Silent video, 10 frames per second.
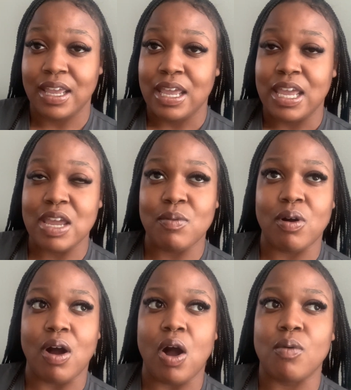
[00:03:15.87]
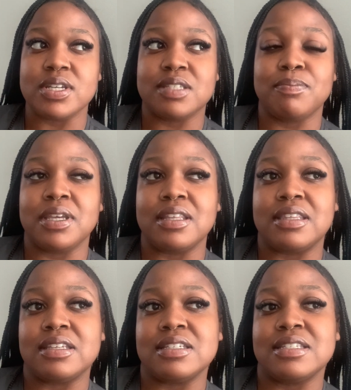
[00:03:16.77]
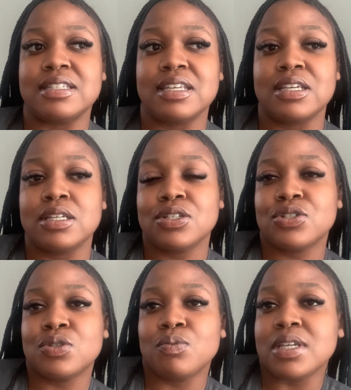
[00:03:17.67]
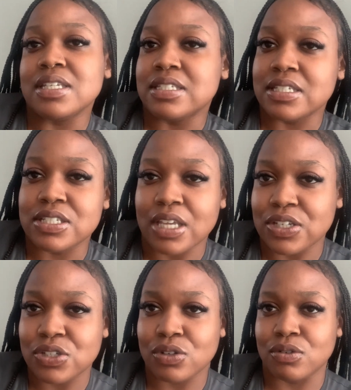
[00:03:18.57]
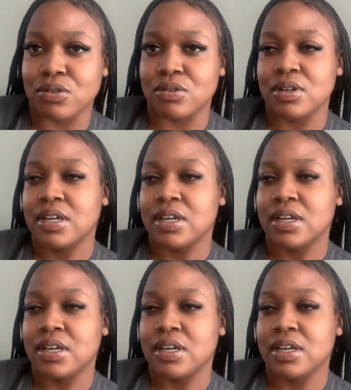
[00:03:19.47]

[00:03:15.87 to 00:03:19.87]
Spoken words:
It won't always be this sweet, sensational